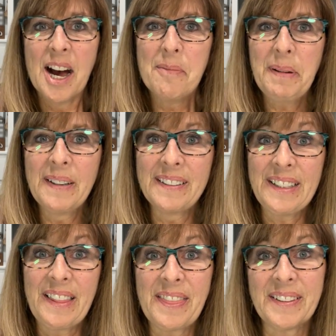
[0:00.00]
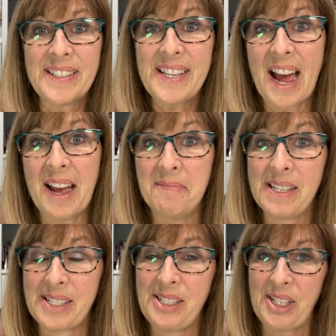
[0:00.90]
apparently the third time
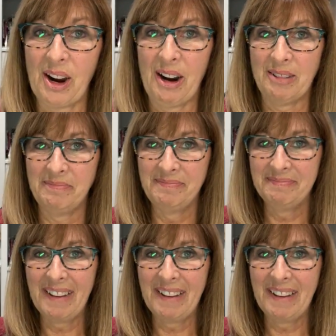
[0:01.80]
is a charm.